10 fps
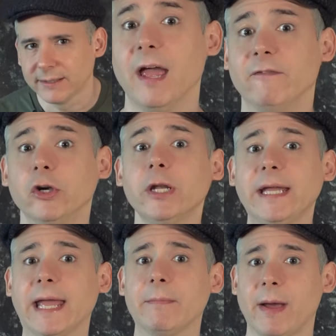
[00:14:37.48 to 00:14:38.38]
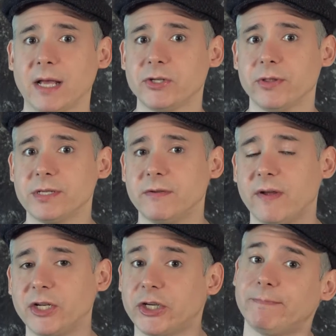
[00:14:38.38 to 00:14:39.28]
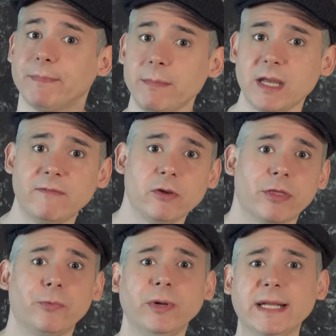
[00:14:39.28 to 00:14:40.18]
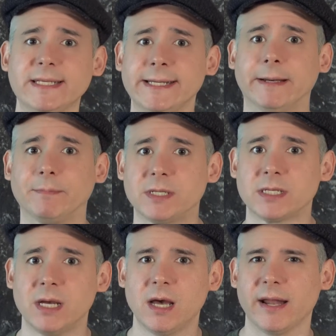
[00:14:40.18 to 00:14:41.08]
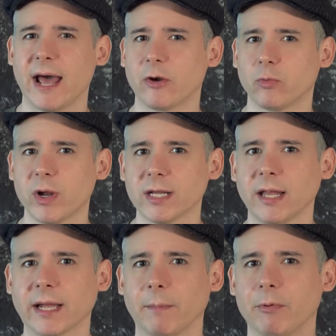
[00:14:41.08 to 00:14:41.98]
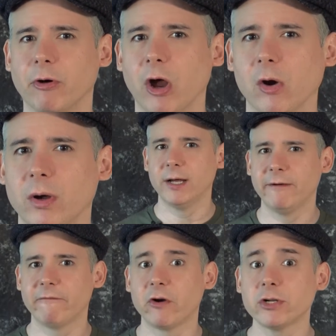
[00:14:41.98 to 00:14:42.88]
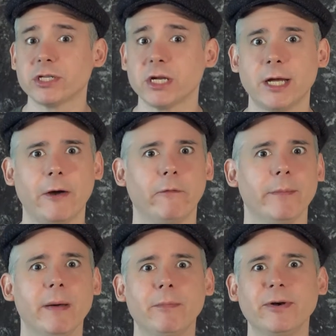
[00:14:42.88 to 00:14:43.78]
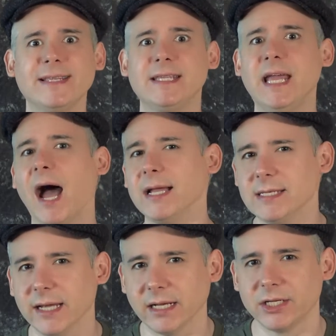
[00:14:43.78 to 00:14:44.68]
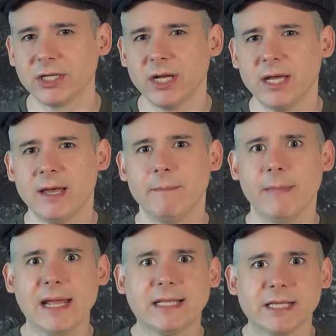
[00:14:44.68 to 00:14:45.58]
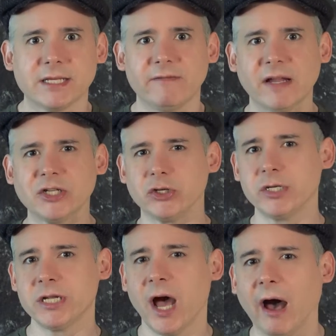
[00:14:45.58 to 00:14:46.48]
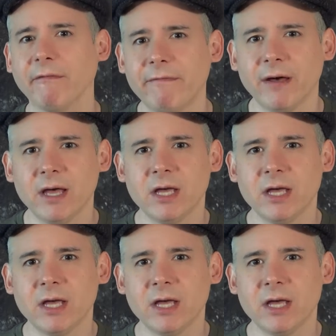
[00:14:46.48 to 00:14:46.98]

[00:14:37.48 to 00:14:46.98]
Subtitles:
If you're going to game master this adventure, let me give you 3 tips on how to run it like a pro. First, remember it's the Ice Age. Make this adventure tough.